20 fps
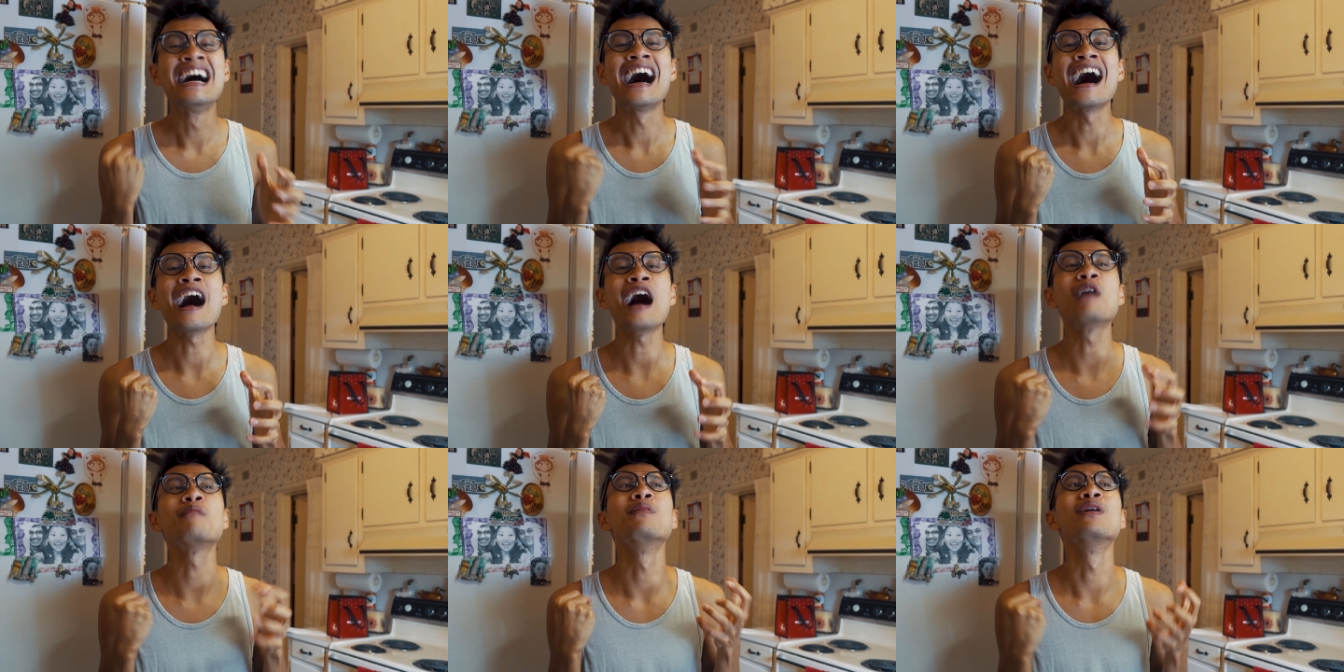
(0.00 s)

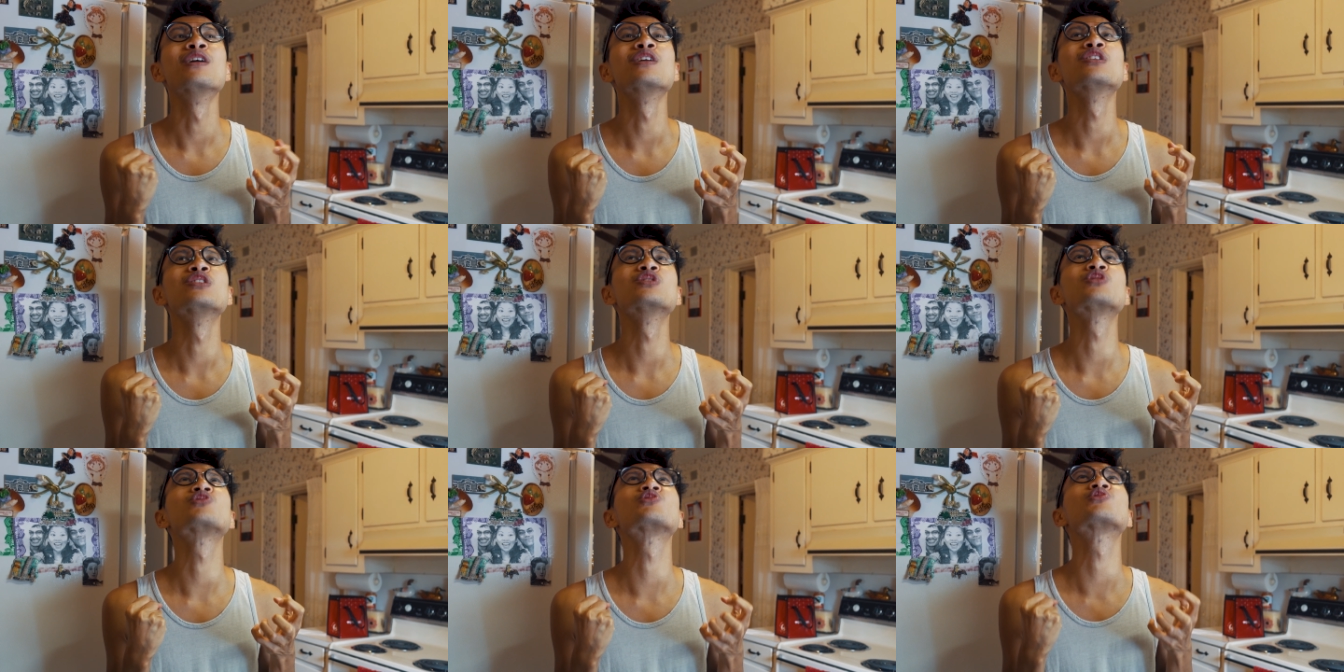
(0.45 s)
I'm
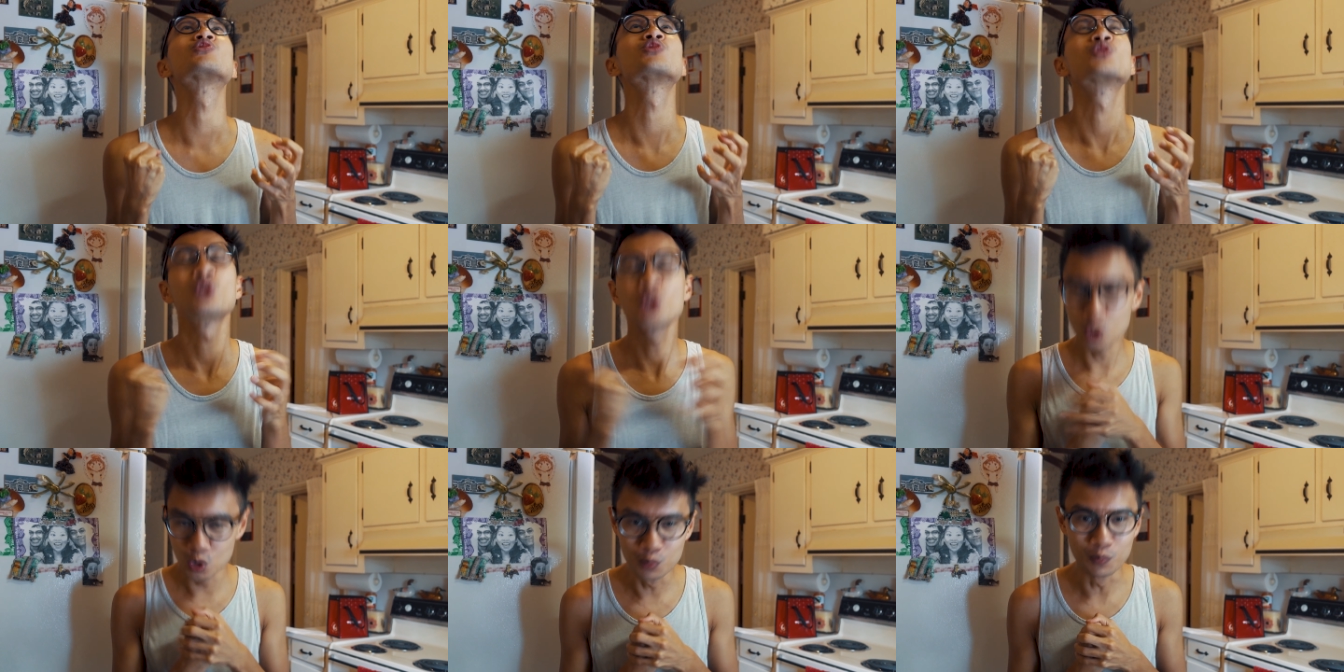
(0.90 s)

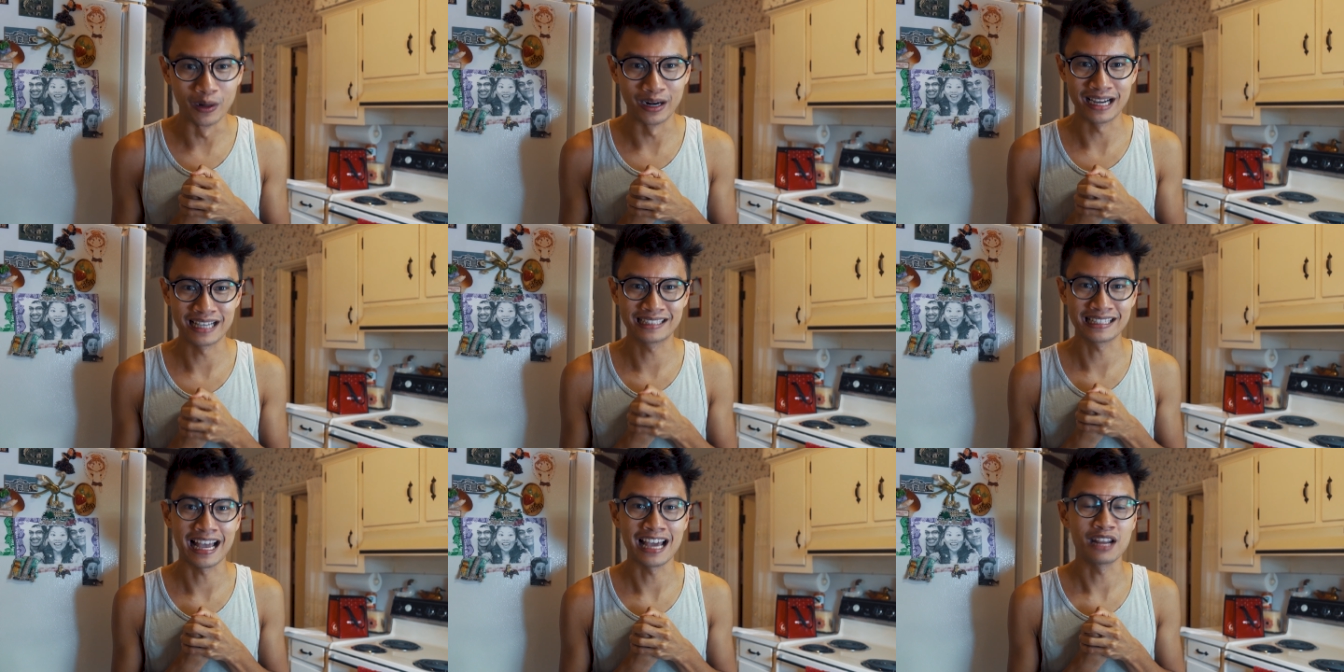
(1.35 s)
super
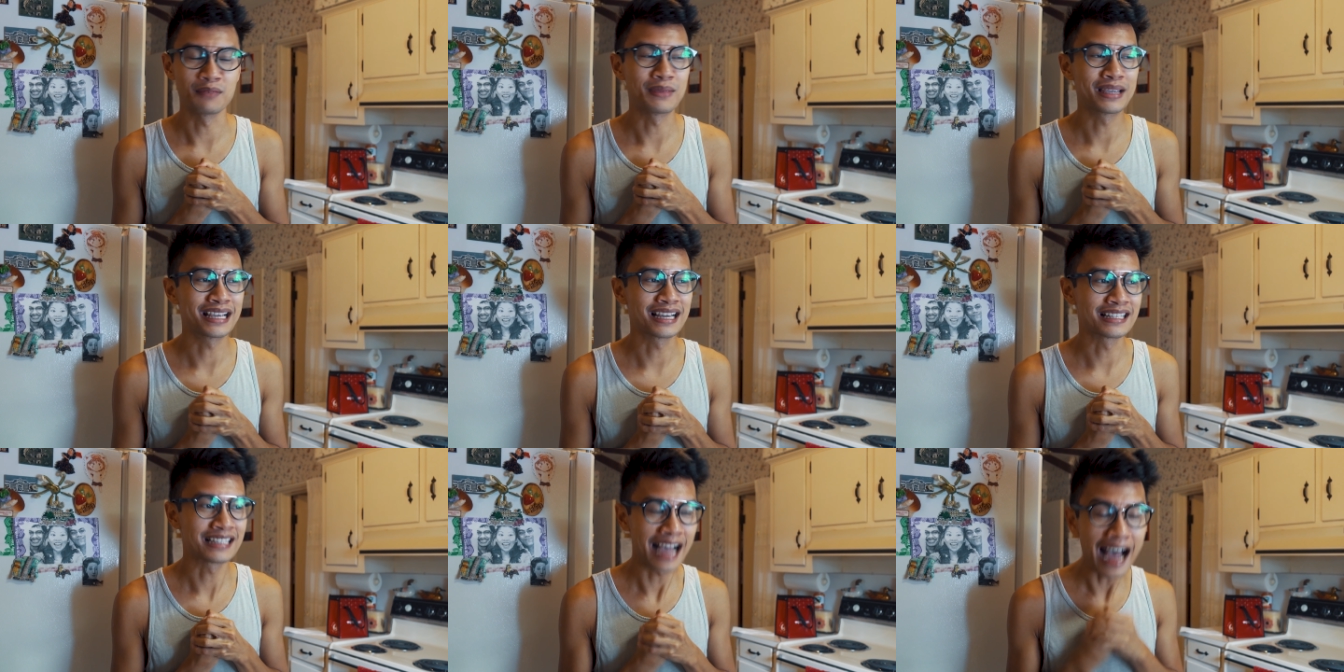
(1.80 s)
excited
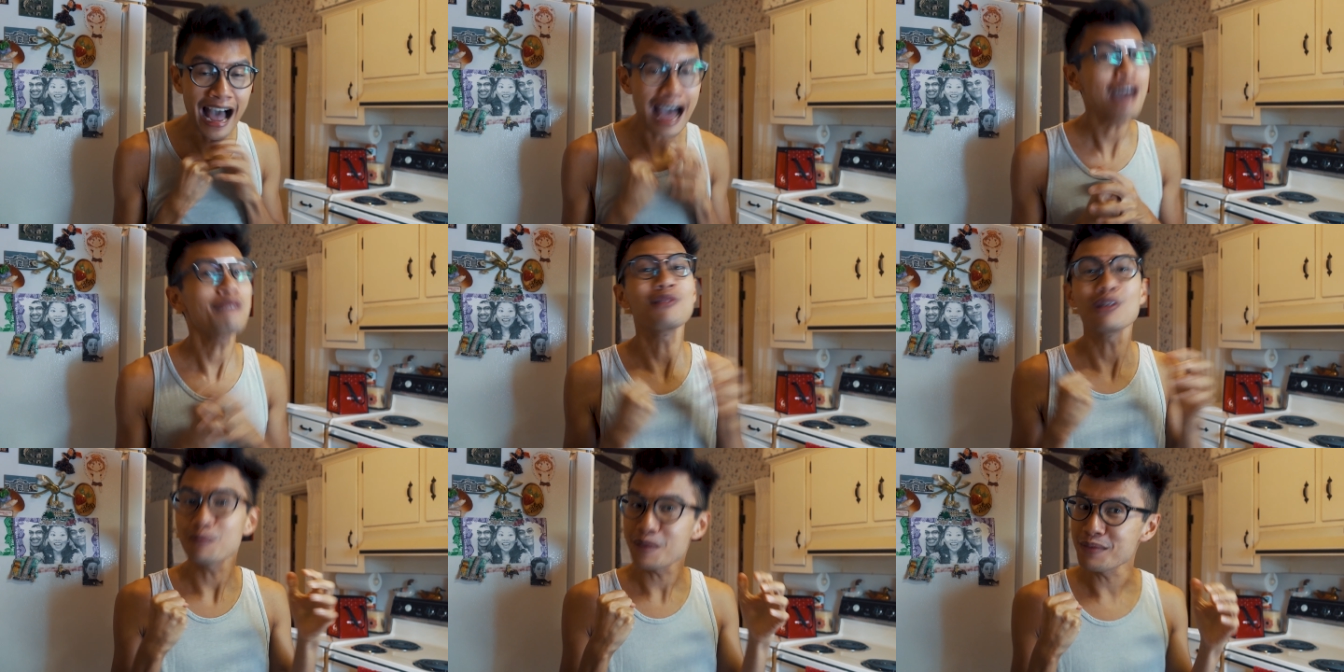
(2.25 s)
because
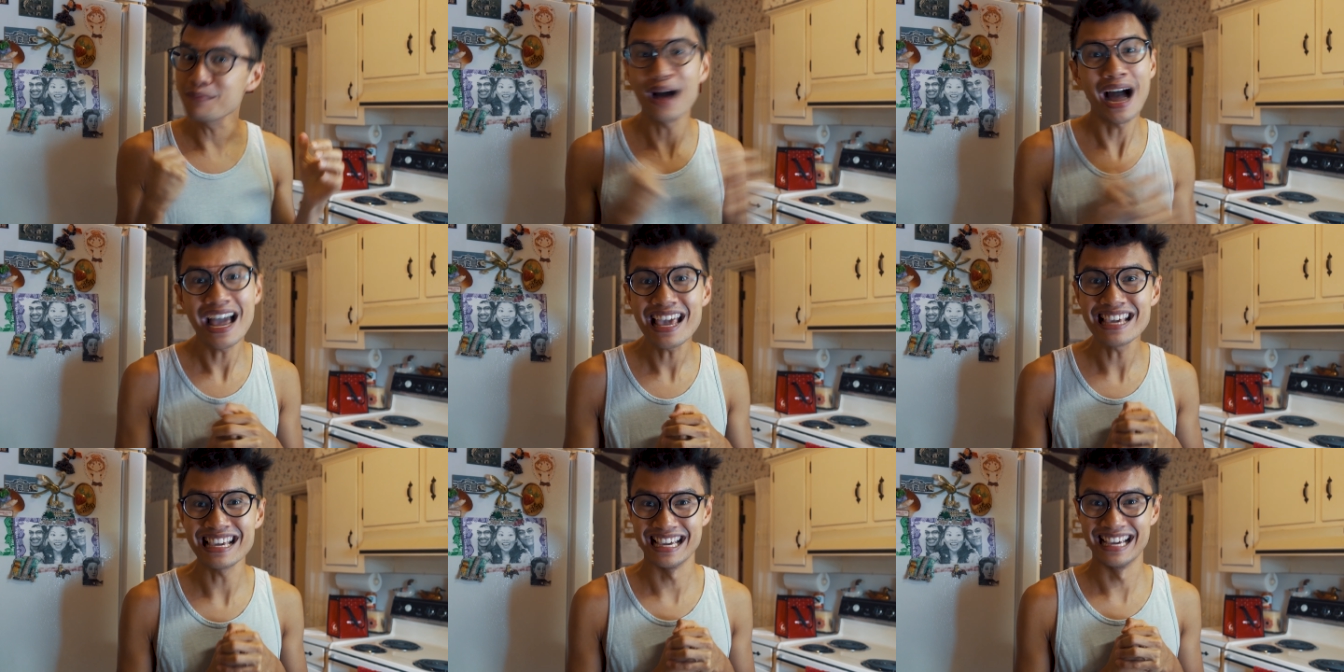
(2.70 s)
I will be
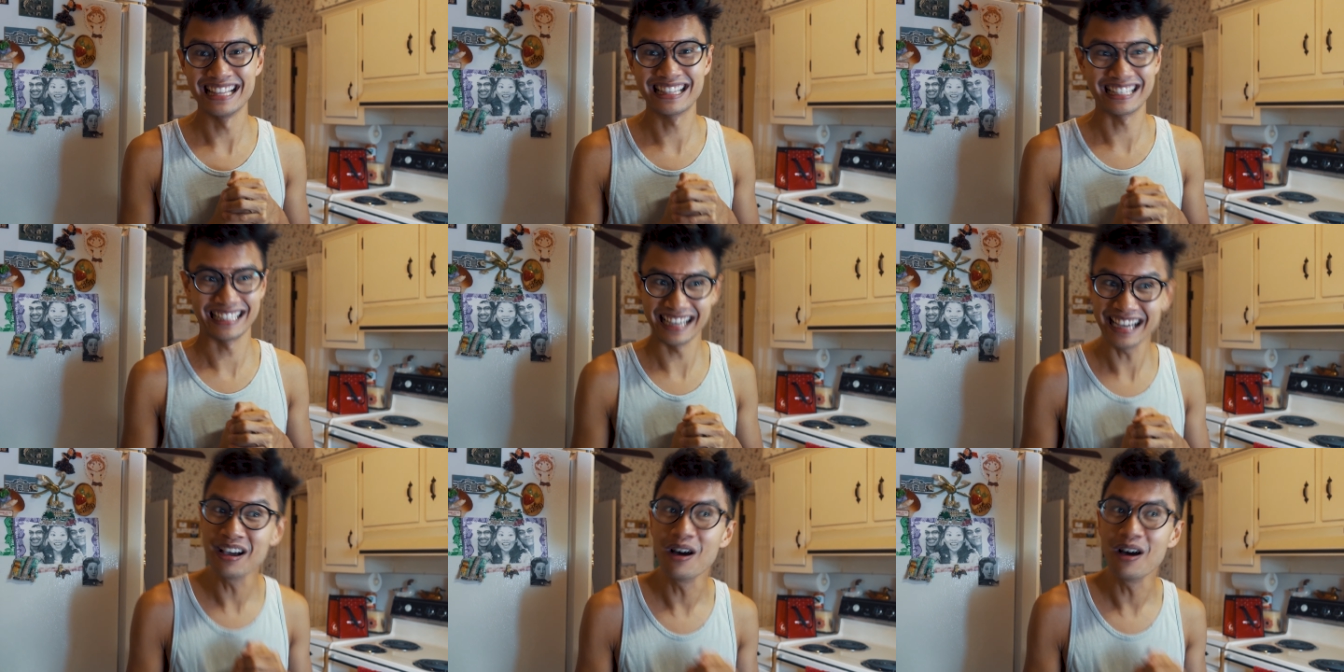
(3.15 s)
buying it.